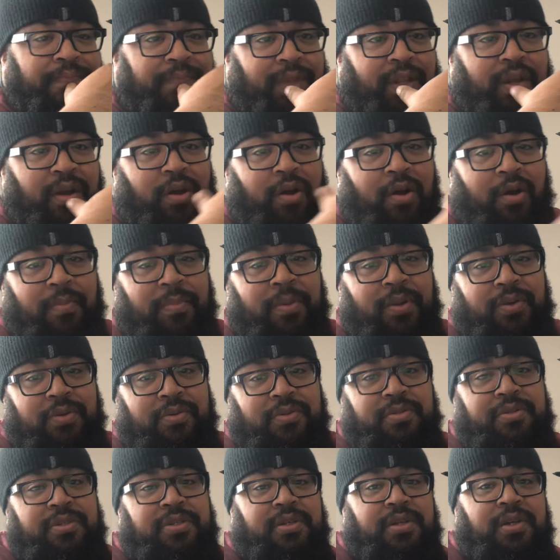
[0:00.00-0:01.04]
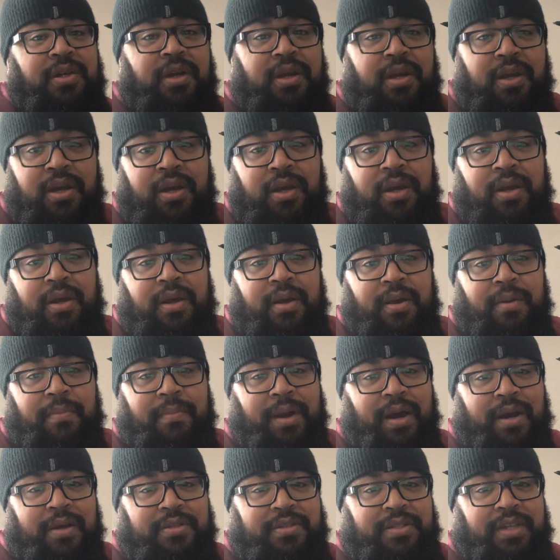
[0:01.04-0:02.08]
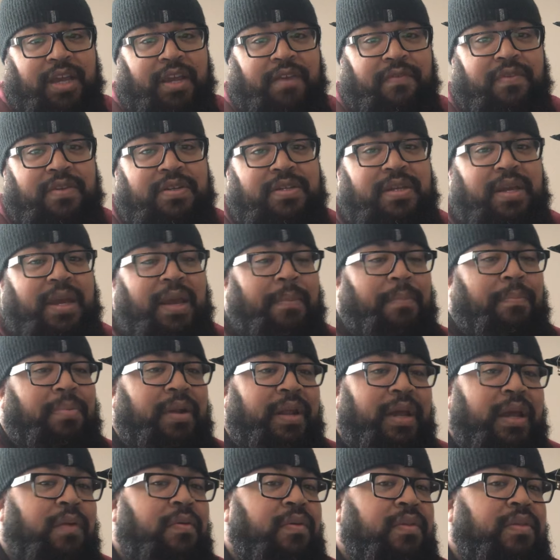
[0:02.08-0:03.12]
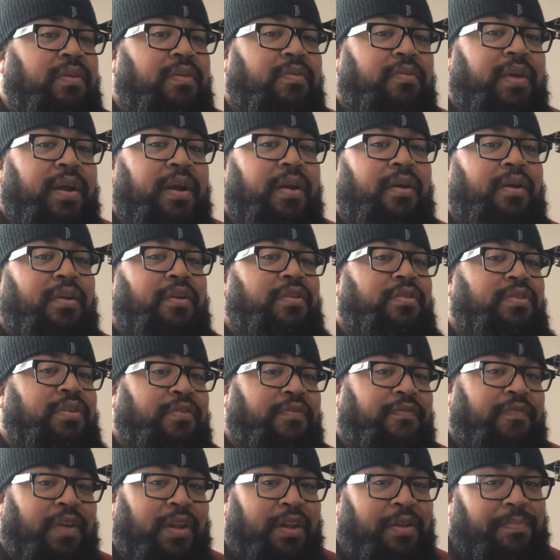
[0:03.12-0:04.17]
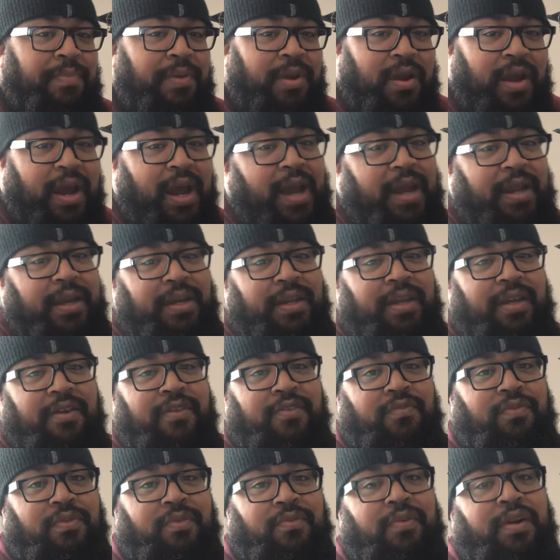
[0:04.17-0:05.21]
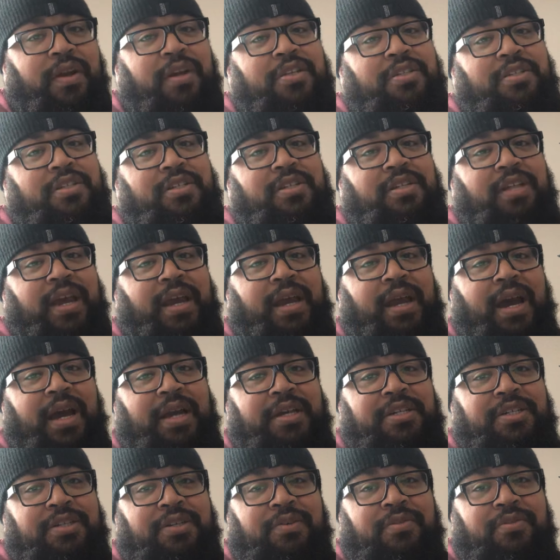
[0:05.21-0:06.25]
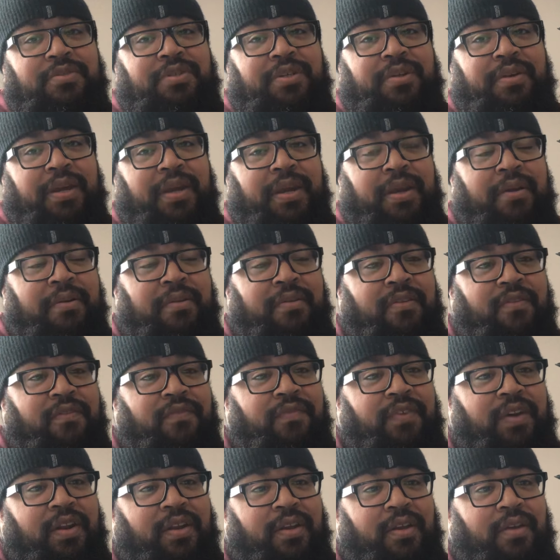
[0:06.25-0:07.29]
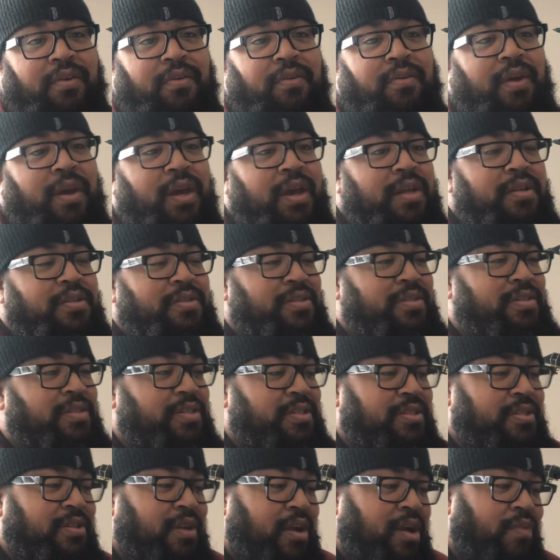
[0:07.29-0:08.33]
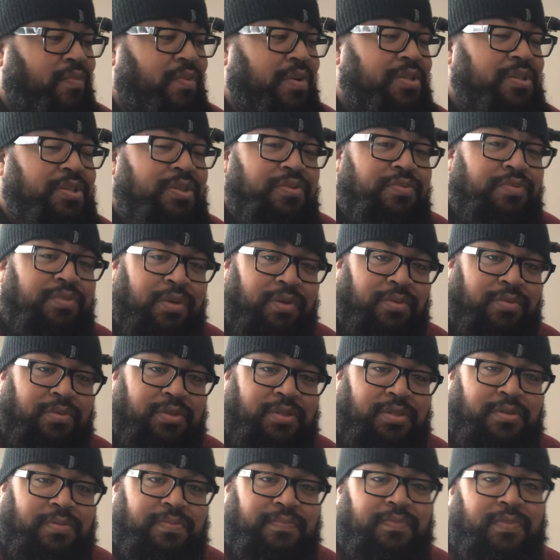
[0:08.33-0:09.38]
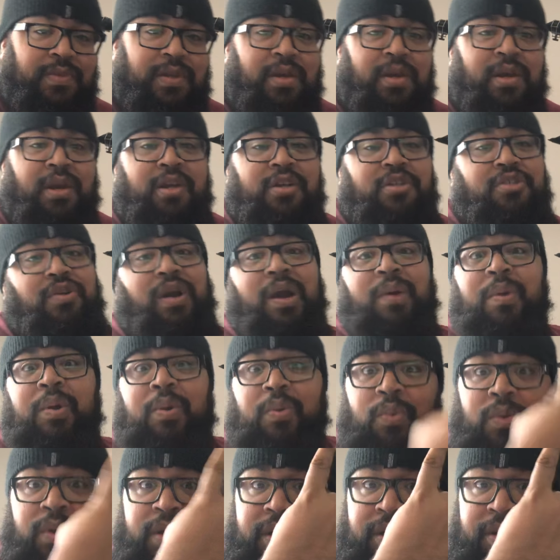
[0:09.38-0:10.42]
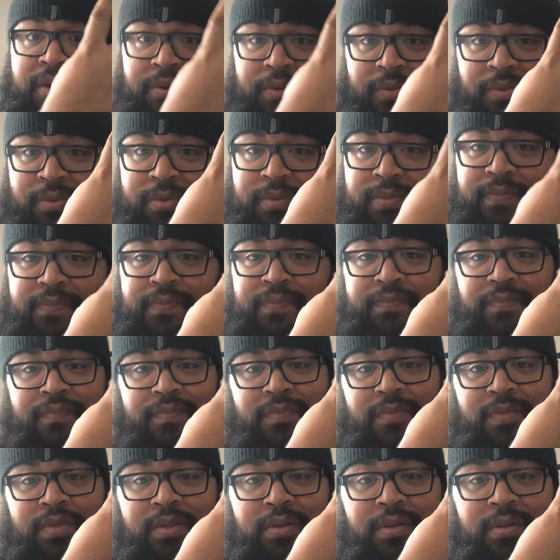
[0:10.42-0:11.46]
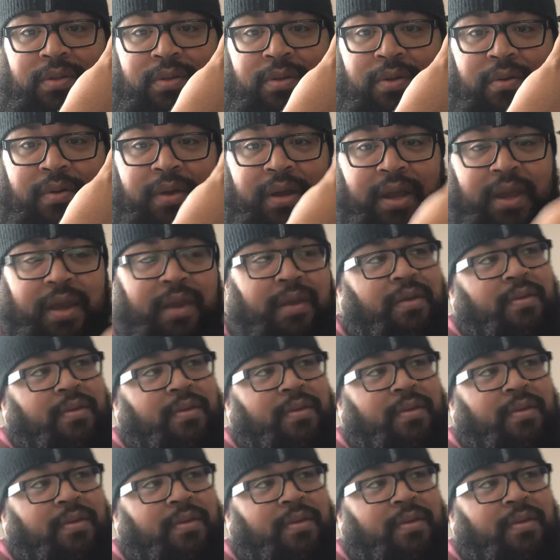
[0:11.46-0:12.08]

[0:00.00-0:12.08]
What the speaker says: All Blues, Miles Davis, and play with the record. Develop your ideas with the record, just like I showed you here in this video. Just start with two notes. Start with one note. Okay?